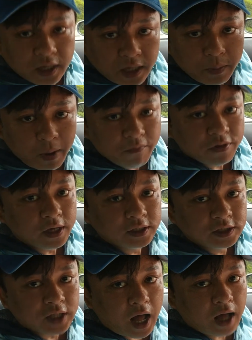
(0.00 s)
keep everything
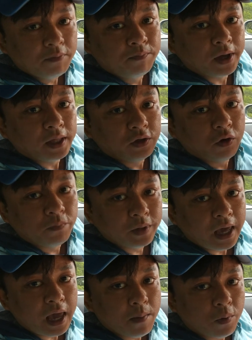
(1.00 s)
stock, but you'll
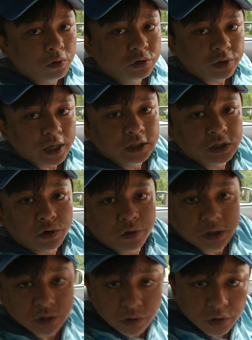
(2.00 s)
be able to
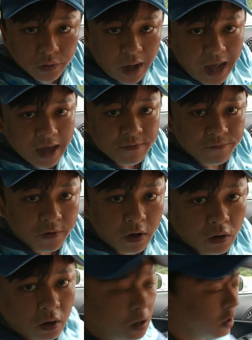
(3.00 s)
integrate your new
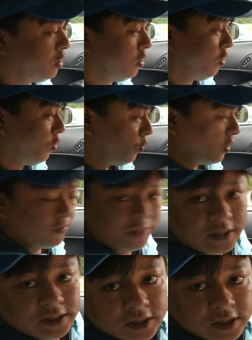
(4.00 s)
iPhone with the
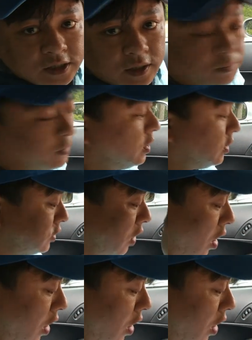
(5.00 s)
system. So